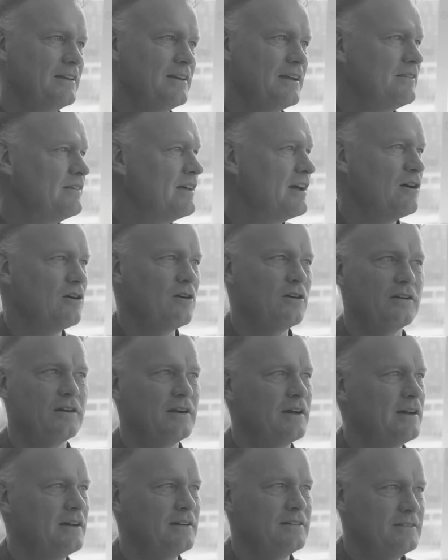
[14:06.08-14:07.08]
And they
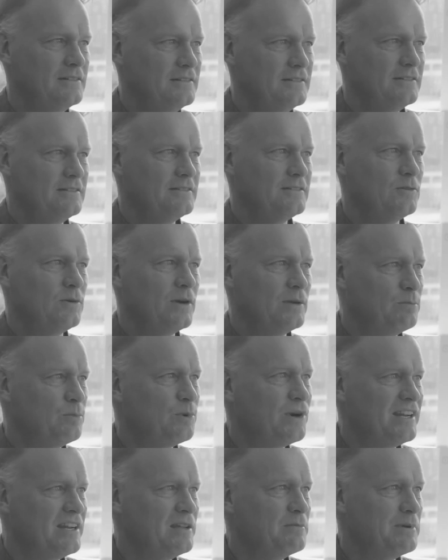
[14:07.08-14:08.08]
are quite
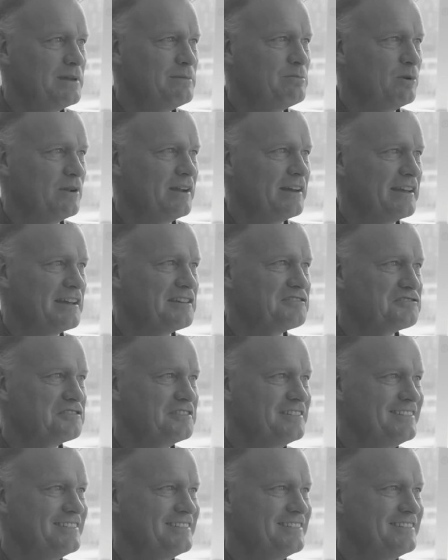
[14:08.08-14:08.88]
brainy people, I guess.